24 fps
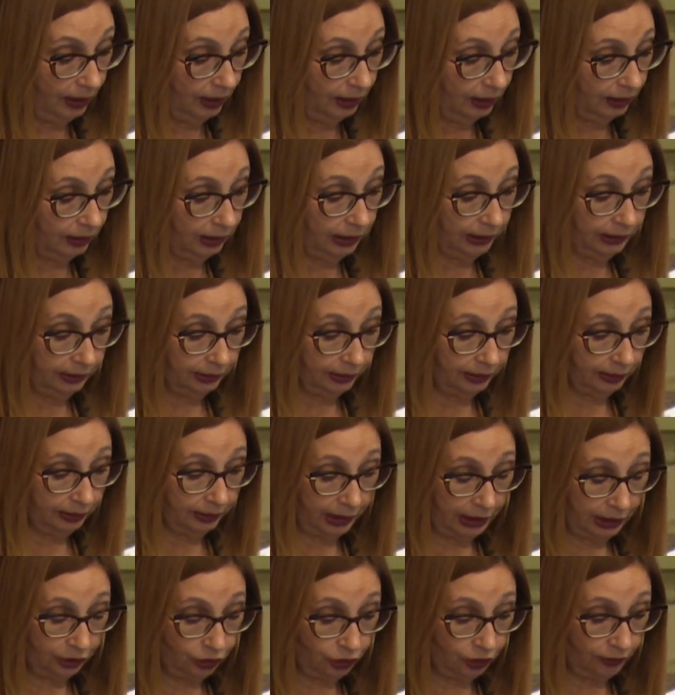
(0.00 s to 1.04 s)
In
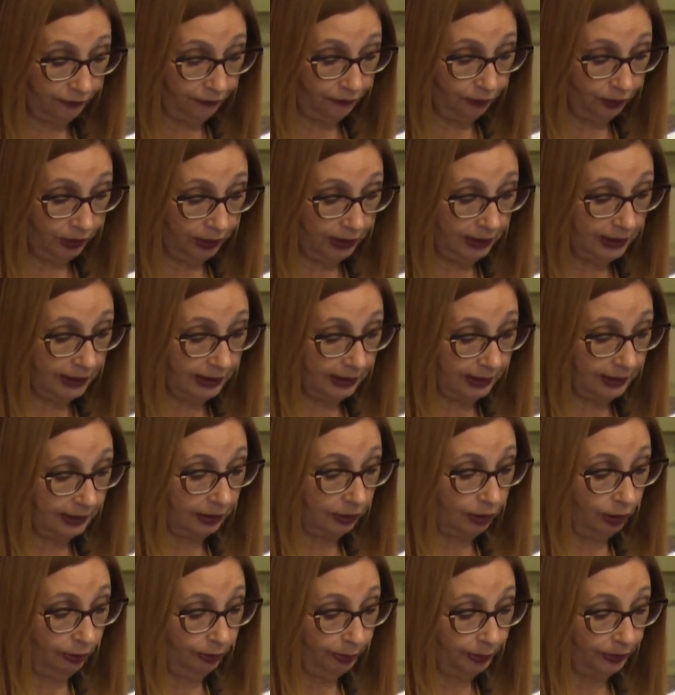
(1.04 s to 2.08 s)
Russia, for instance, the
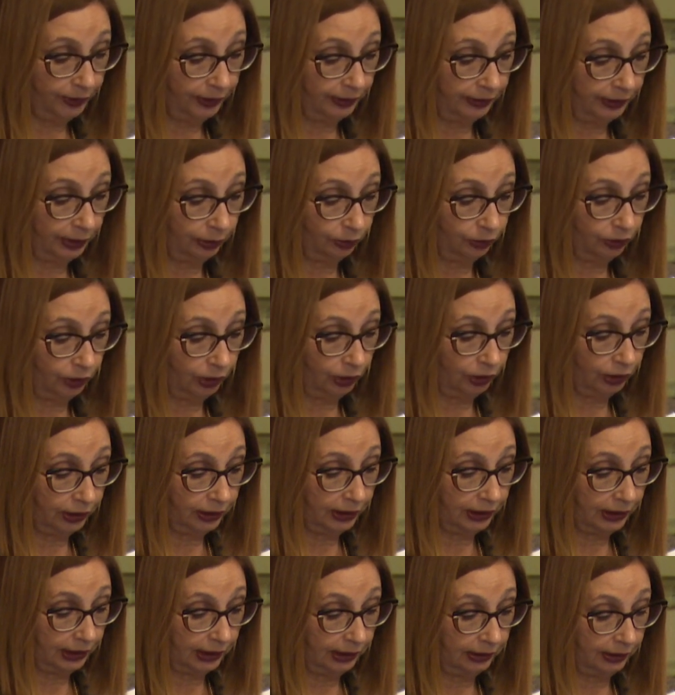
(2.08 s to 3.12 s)
competent
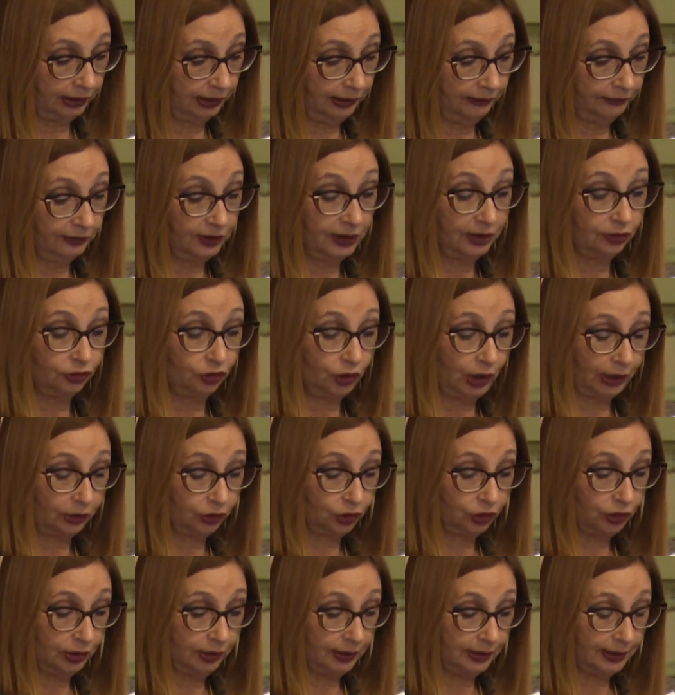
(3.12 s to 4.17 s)
authority can give
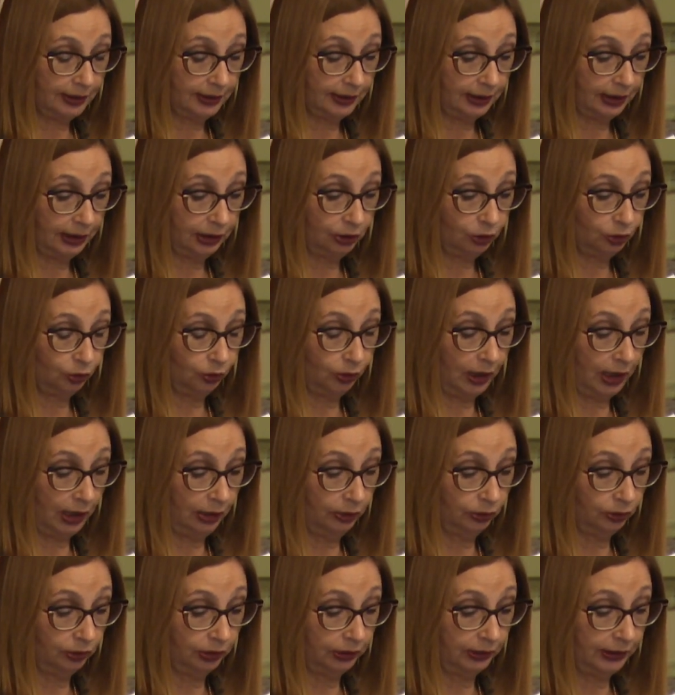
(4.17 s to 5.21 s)
instructions as to
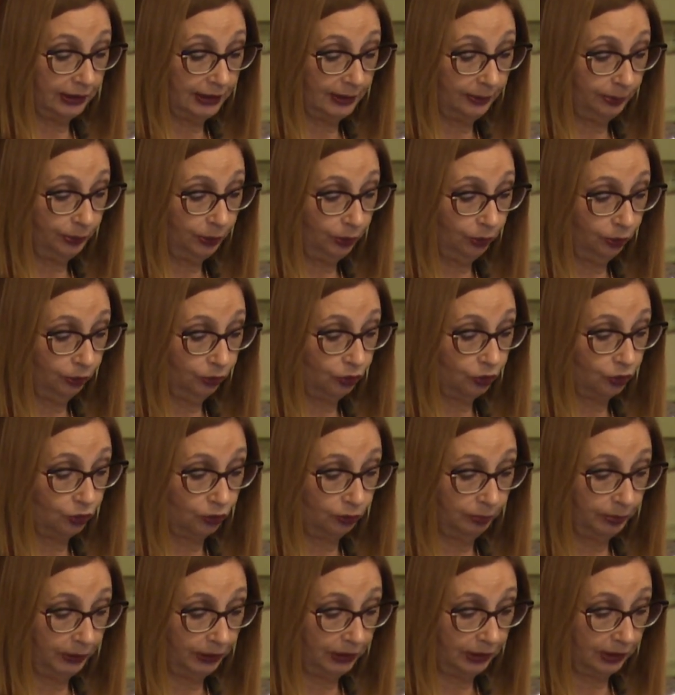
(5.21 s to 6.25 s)
how the dispute
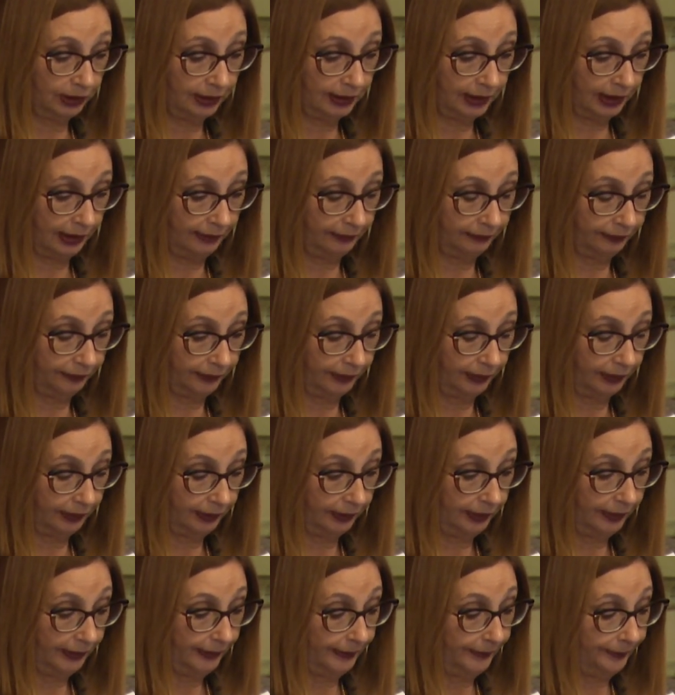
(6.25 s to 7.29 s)
should be resolved.
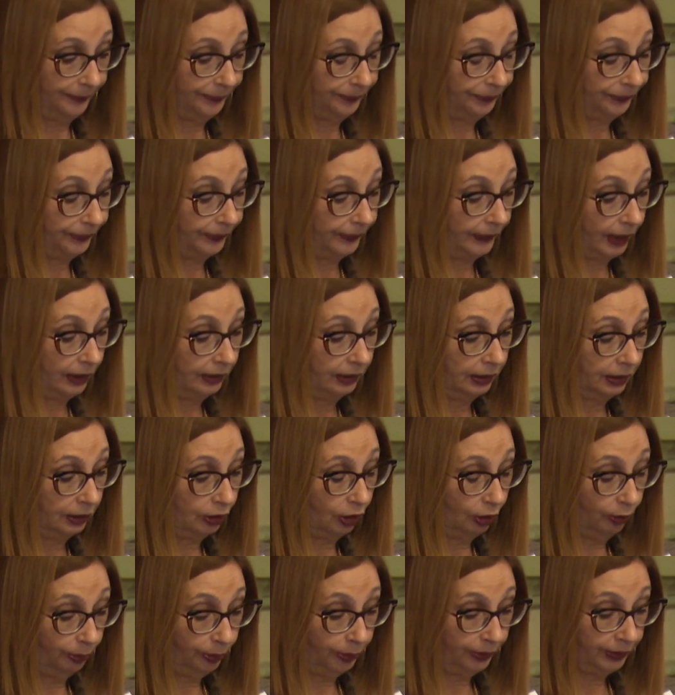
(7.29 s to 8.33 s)
The
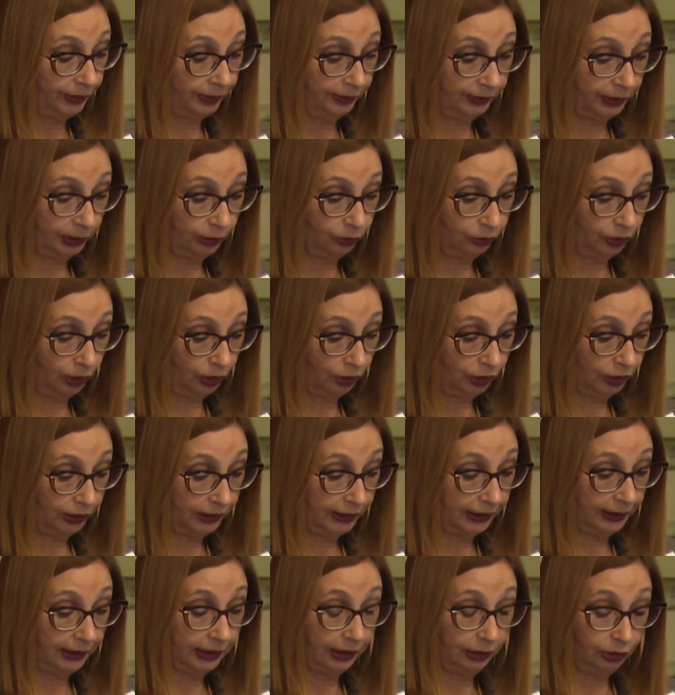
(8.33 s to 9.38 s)
competent
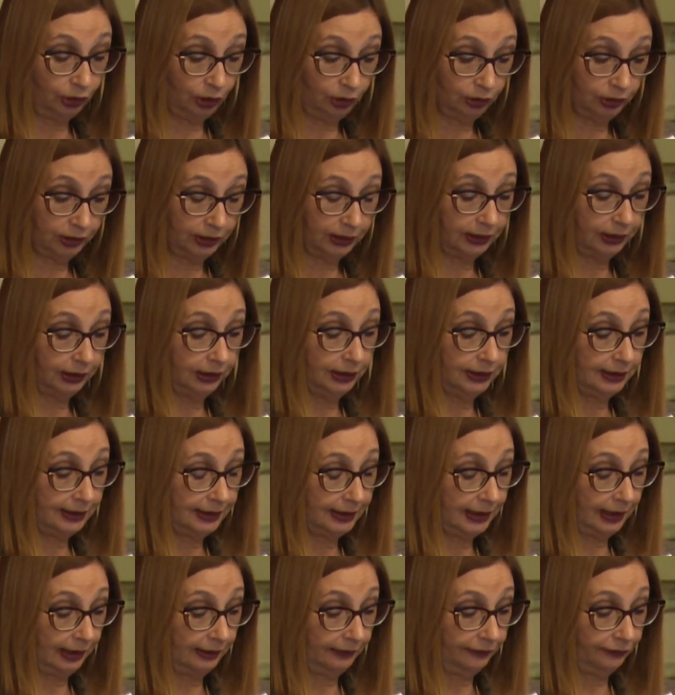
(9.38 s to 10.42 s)
authority cannot
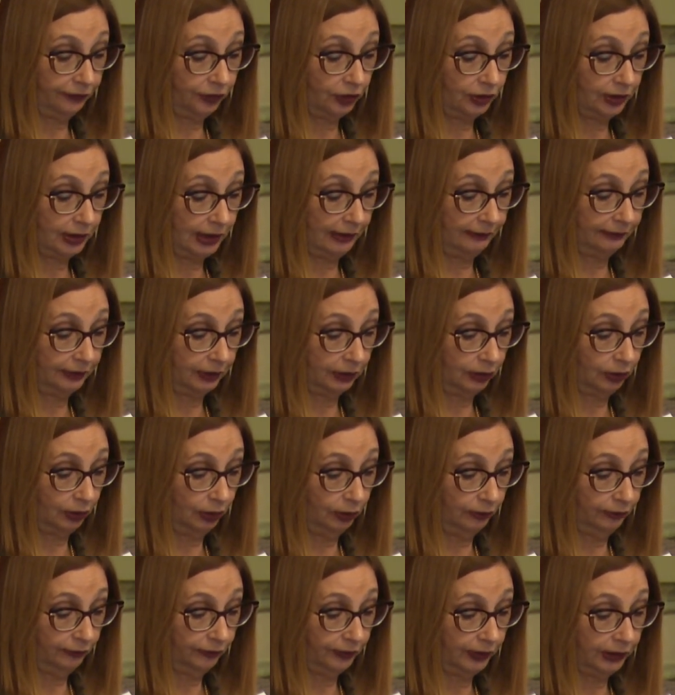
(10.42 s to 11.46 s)
itself resolve the
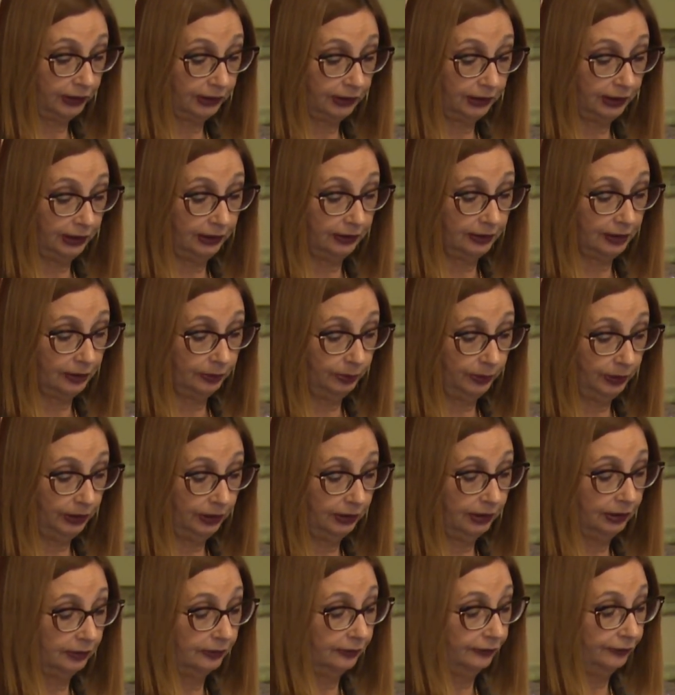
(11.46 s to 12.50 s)
conflict in
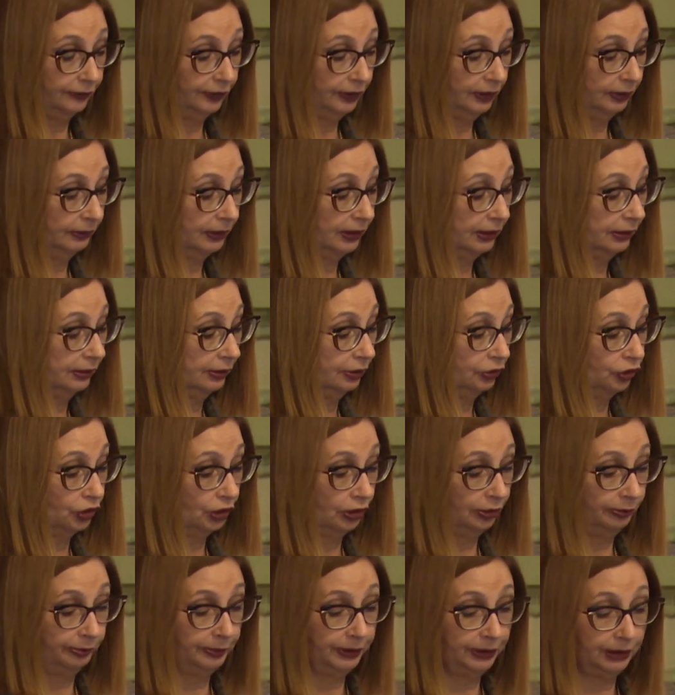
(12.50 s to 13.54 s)
Sweden, Finland,
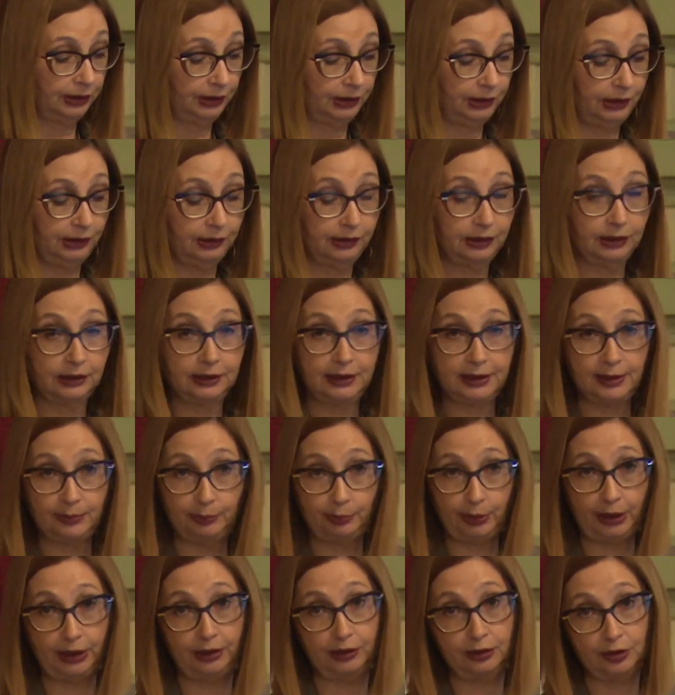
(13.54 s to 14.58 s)
Germany, Italy,
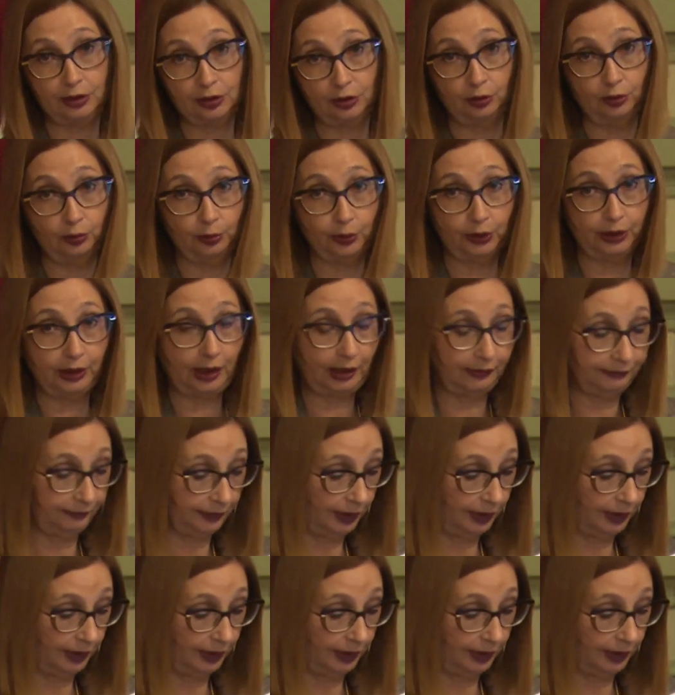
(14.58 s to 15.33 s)
Spain. So we have